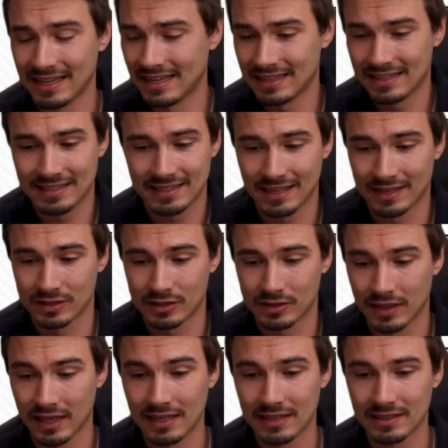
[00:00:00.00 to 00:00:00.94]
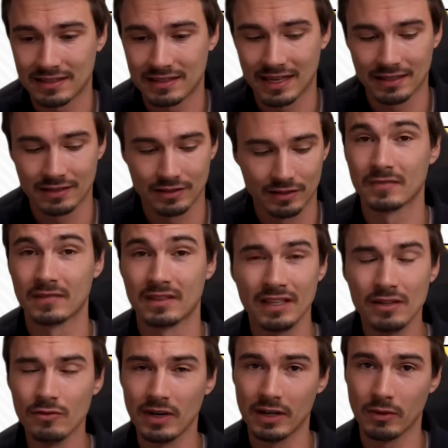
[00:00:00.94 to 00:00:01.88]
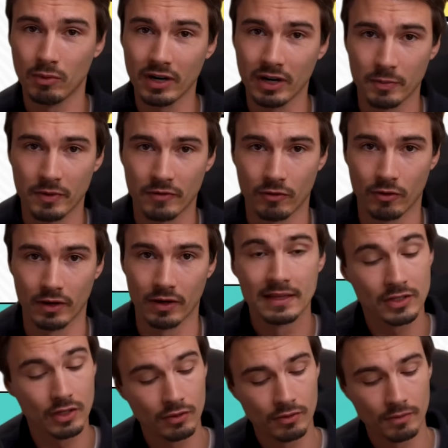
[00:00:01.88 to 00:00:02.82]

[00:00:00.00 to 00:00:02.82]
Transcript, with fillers: it does things that didn't really work before. So